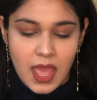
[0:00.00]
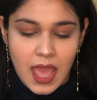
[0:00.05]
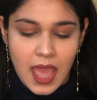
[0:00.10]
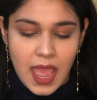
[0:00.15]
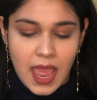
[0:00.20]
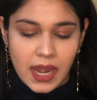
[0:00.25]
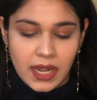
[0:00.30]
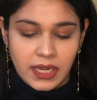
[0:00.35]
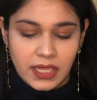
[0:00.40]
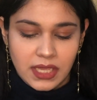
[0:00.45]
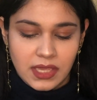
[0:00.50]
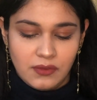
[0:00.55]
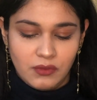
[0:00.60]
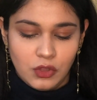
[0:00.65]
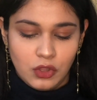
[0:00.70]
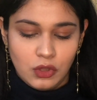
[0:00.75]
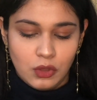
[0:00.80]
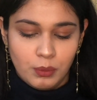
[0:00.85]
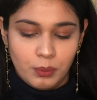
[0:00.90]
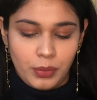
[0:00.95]
And
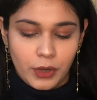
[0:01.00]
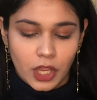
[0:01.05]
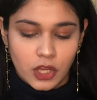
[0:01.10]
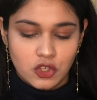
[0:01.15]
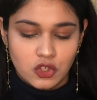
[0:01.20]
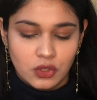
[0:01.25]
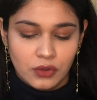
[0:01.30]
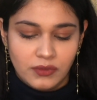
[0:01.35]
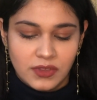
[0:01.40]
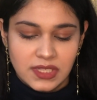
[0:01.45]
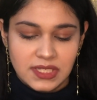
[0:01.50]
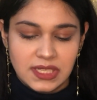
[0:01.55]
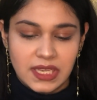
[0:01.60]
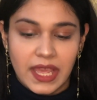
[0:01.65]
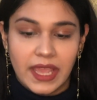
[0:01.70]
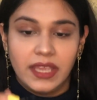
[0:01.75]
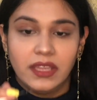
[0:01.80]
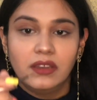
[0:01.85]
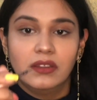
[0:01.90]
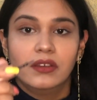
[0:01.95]
even the brush of this
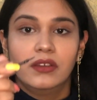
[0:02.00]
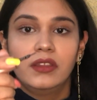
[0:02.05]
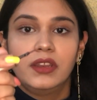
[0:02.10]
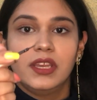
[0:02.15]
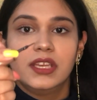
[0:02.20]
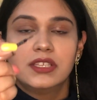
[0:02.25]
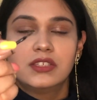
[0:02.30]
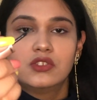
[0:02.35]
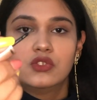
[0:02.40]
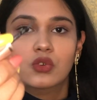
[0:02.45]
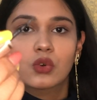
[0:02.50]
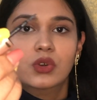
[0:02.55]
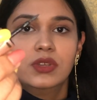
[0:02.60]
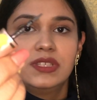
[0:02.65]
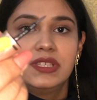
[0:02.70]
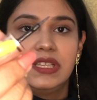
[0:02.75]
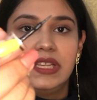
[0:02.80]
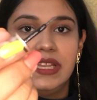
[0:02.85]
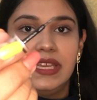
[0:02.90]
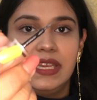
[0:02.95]
liner is so
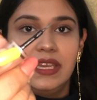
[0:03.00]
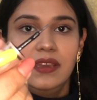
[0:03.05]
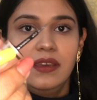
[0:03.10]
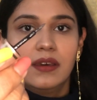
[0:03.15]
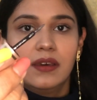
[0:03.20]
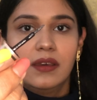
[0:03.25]
sleek